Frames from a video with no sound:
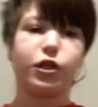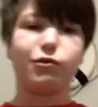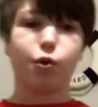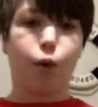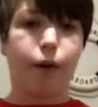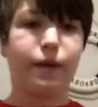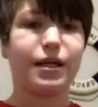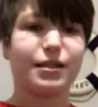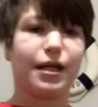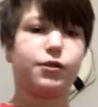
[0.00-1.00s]
to use Orin
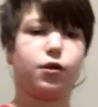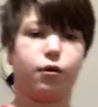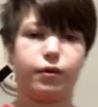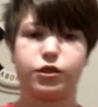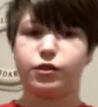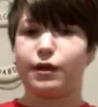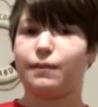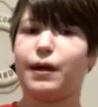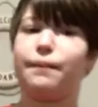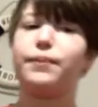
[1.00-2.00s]
because that's her original
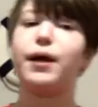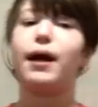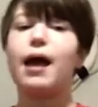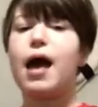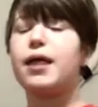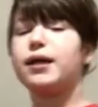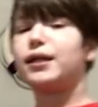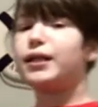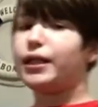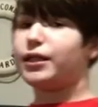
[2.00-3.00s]
name. And
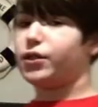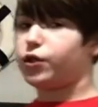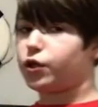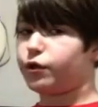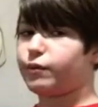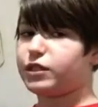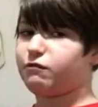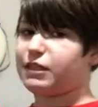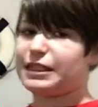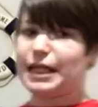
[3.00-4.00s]
then Glinda, the Good Witch
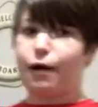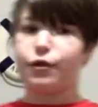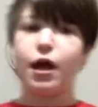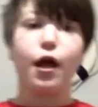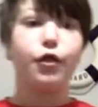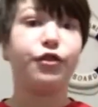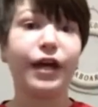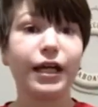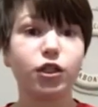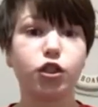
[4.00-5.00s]
of the South.
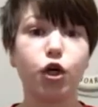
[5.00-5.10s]
These